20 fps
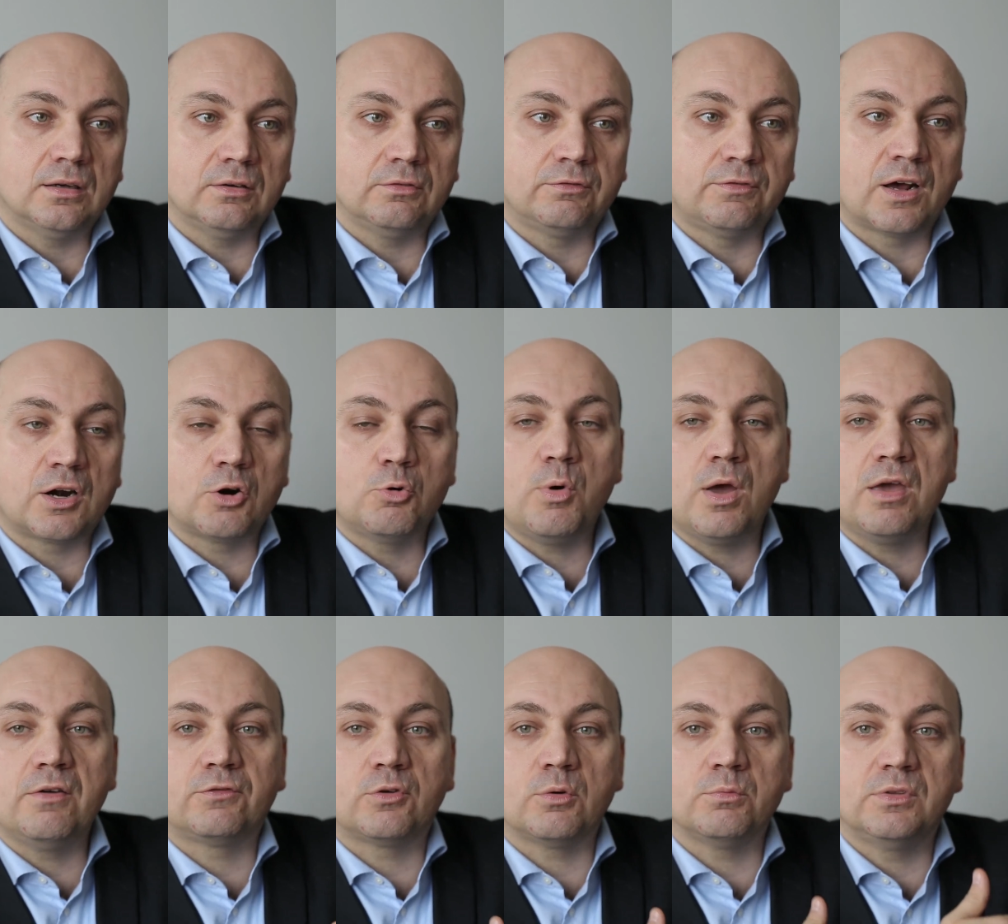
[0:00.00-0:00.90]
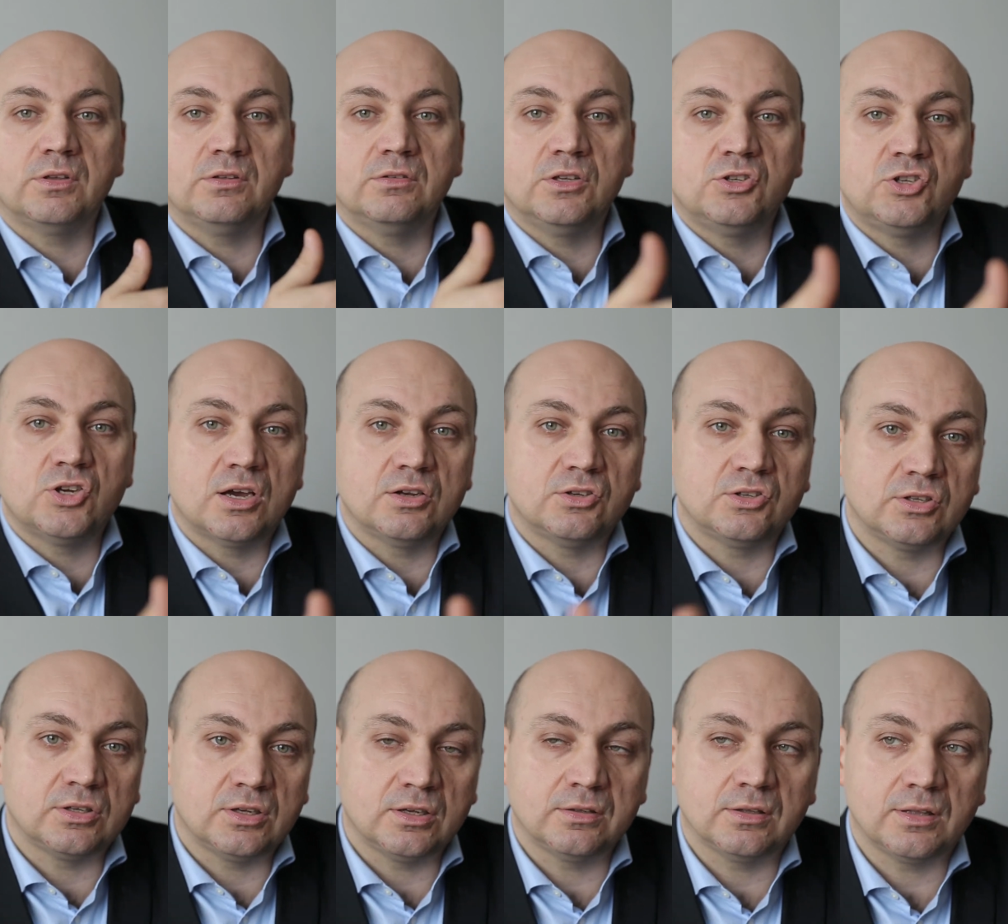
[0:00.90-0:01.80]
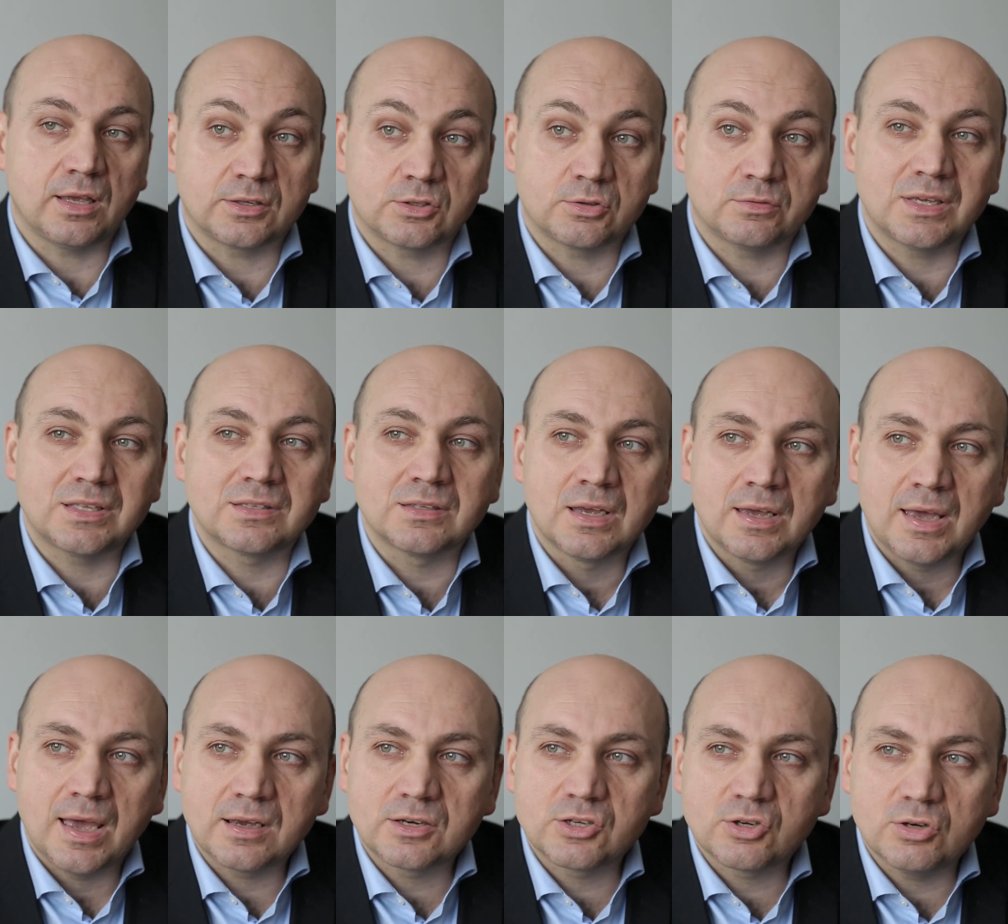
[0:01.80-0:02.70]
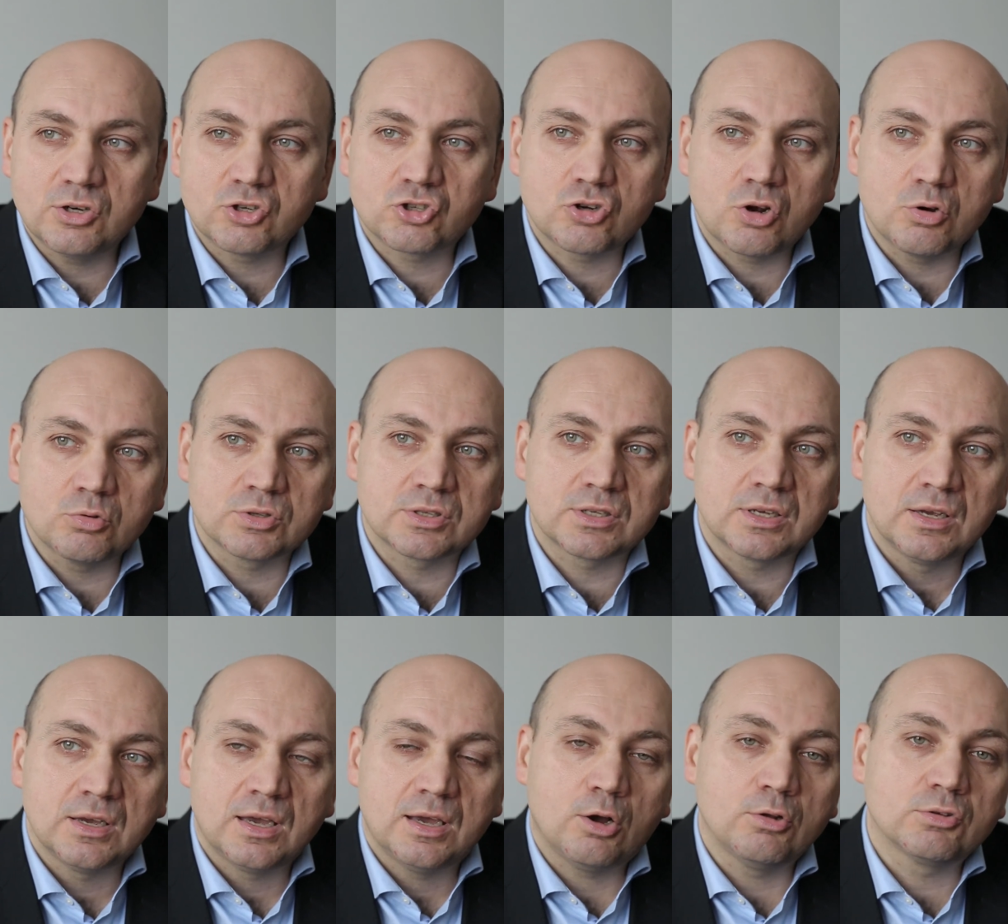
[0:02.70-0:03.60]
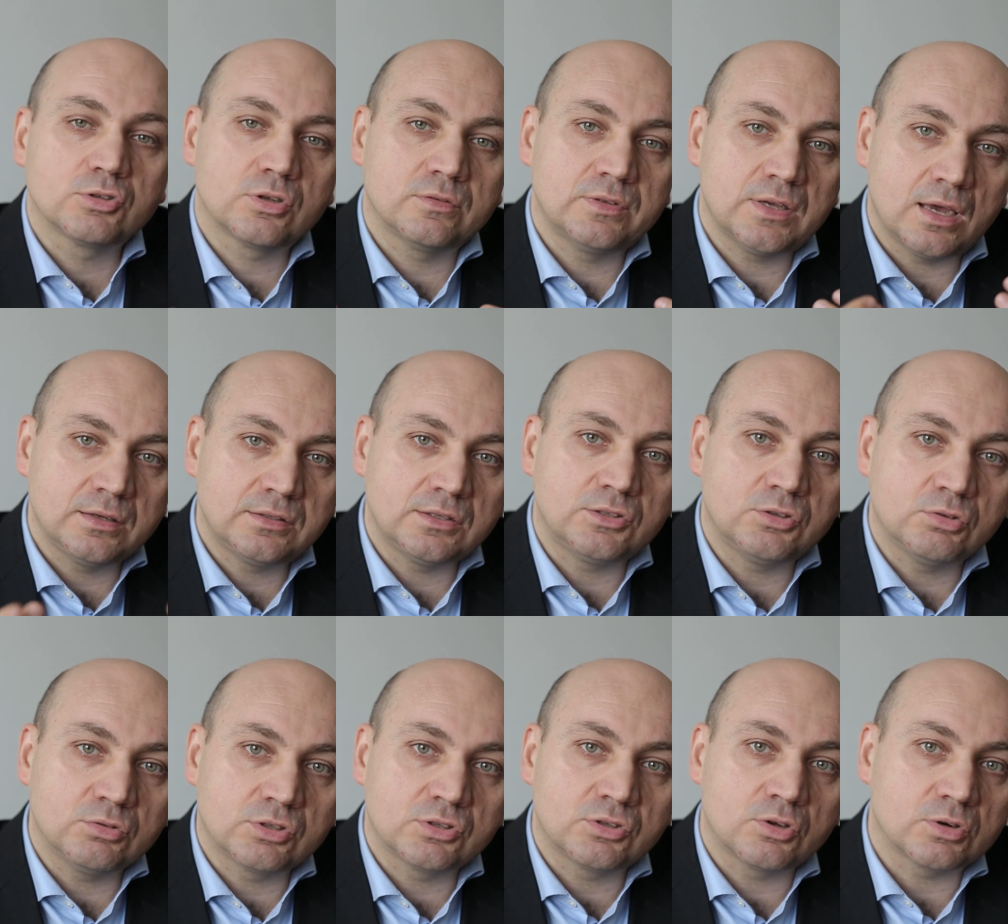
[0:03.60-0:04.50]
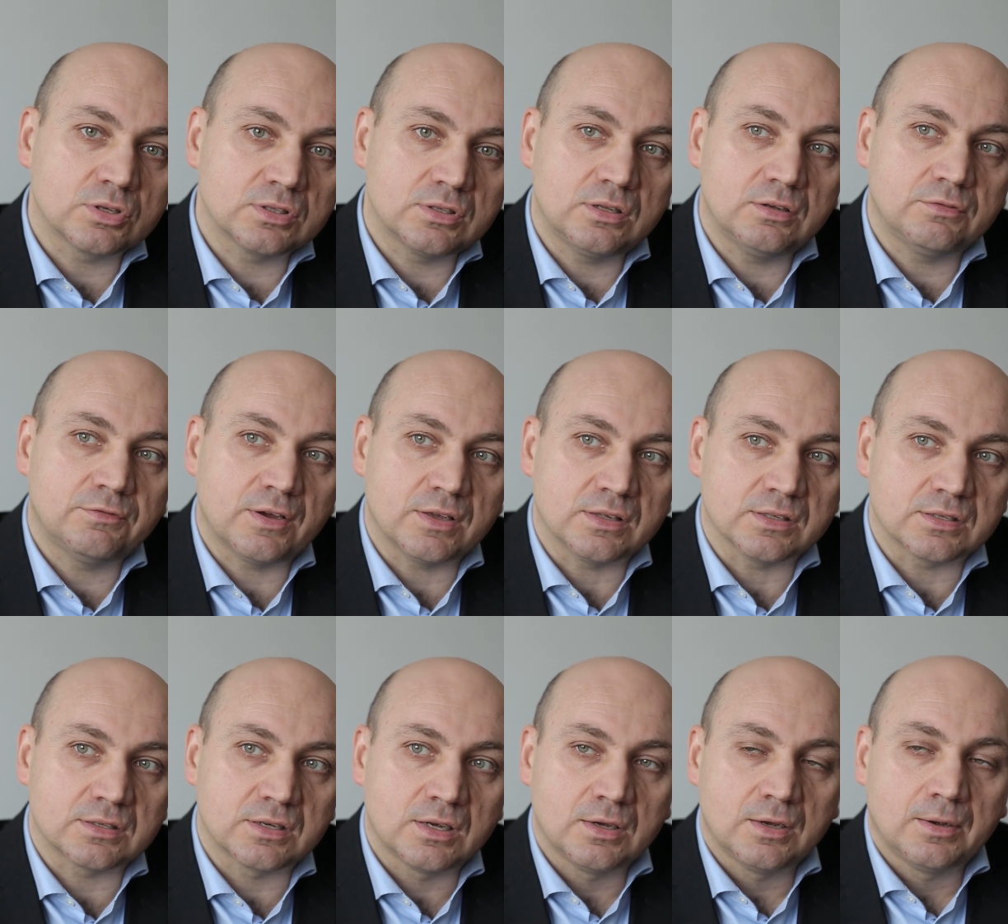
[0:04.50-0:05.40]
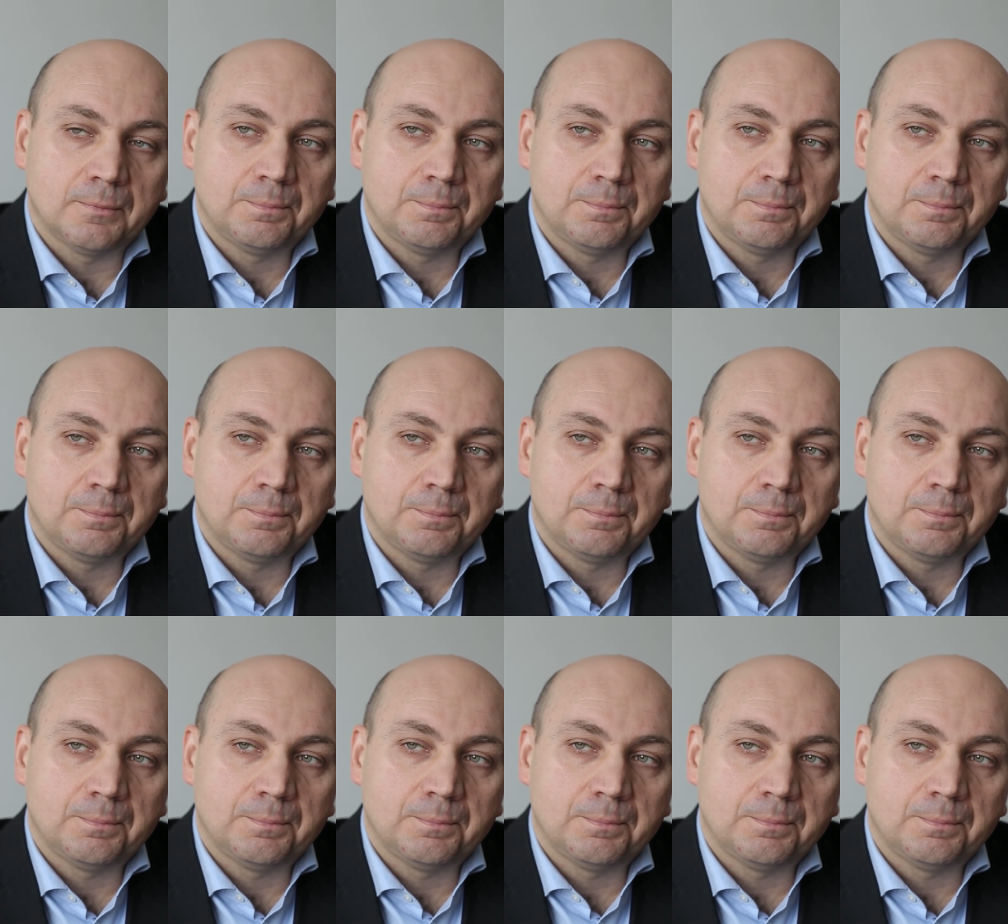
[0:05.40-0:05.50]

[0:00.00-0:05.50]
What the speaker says: far away from the judge, and so that actually shows also the attitude towards the defense.